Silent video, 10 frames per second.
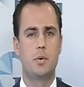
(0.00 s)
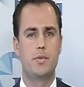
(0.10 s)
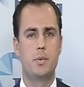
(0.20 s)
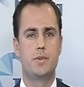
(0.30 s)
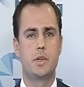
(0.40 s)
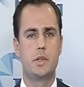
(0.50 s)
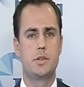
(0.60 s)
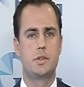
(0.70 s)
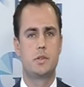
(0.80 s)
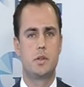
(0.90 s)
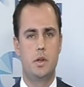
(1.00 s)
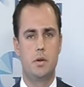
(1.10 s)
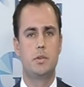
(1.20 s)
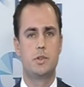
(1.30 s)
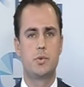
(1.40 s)
We've seen this
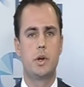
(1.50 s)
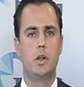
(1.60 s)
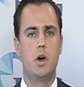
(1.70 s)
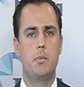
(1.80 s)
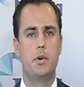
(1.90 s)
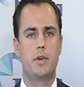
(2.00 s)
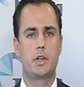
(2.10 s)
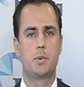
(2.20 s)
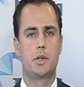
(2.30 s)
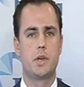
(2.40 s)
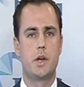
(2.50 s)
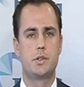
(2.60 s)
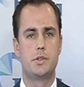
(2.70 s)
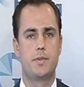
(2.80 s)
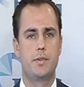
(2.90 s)
realignment of
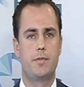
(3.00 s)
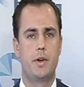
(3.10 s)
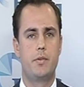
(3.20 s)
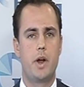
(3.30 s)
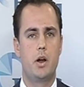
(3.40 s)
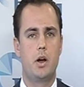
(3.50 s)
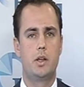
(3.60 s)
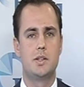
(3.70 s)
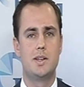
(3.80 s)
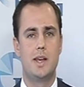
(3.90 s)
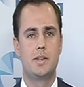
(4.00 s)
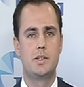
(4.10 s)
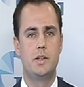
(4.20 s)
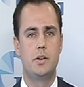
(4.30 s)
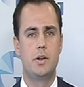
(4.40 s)
expectations for the Fed rate hike into
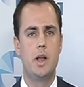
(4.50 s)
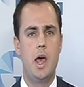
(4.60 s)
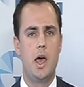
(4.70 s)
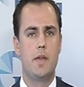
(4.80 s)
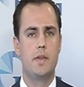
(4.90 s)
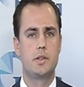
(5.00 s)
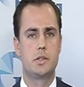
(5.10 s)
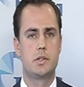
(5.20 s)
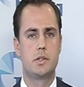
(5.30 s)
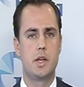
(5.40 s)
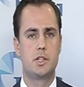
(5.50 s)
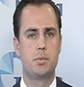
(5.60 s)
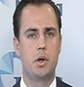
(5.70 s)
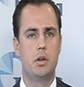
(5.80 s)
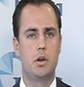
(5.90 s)
next year, and that's
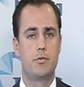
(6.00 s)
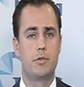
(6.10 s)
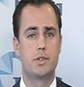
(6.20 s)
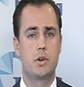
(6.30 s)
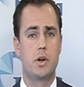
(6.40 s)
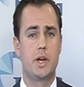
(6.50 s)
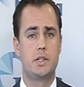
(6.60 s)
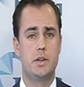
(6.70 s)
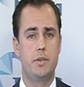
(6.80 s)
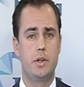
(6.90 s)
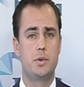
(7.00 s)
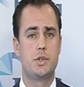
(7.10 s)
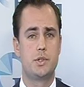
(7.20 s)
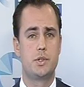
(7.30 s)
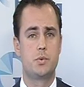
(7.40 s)
spurred a lot of risk on activity,
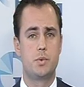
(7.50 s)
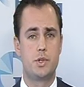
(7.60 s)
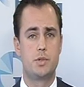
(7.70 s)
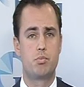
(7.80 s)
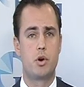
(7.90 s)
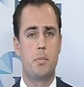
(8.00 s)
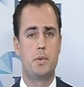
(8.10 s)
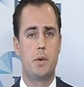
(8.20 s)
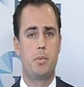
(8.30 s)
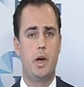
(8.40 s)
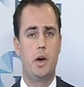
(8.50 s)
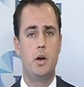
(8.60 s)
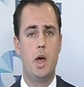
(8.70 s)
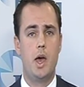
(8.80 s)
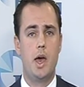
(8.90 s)
which has propped up
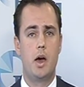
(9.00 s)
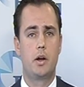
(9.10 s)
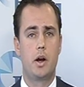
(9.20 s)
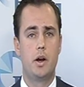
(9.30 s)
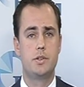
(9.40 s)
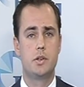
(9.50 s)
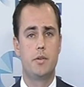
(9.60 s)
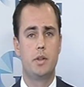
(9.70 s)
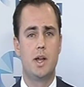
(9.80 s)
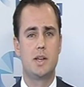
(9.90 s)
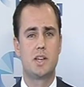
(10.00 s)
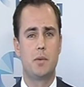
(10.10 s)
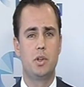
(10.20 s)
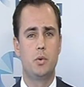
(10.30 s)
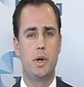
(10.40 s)
our currency over the last
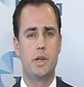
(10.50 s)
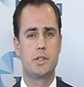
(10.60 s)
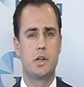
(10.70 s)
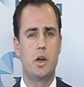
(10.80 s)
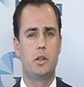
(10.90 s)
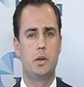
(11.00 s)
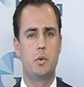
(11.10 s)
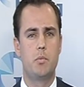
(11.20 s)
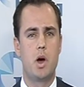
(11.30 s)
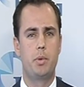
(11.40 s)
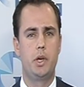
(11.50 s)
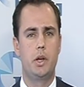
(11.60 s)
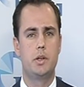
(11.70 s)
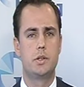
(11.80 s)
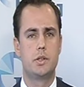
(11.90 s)
couple of weeks. And I think we might be
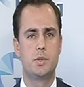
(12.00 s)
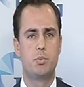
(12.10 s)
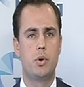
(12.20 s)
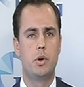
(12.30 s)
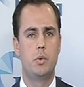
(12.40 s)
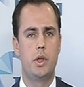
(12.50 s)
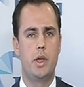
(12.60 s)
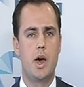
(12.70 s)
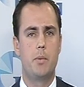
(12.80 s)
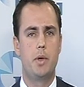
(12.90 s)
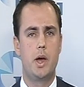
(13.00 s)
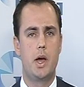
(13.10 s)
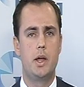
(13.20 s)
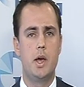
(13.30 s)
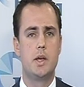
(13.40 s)
getting to this point where the
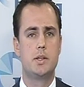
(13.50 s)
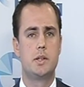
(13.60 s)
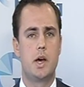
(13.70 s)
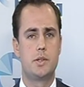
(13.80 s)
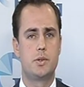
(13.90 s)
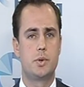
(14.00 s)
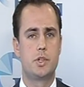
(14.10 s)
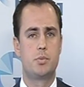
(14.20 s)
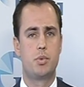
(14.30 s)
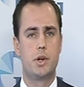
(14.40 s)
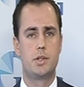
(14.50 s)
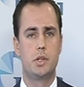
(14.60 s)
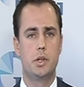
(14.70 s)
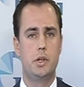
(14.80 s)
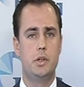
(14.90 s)
RBA starts to
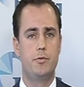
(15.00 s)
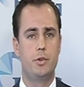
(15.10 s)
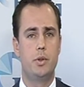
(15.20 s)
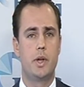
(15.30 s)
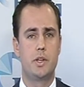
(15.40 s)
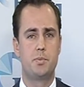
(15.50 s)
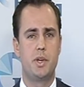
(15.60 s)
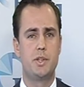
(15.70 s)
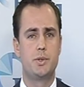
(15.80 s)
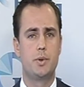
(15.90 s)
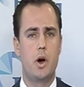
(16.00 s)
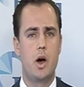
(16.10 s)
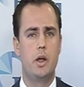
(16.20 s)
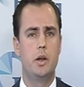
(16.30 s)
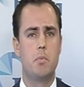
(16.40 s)
expressly view that as being too
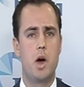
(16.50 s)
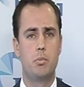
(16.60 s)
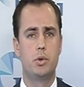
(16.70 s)
high, and it might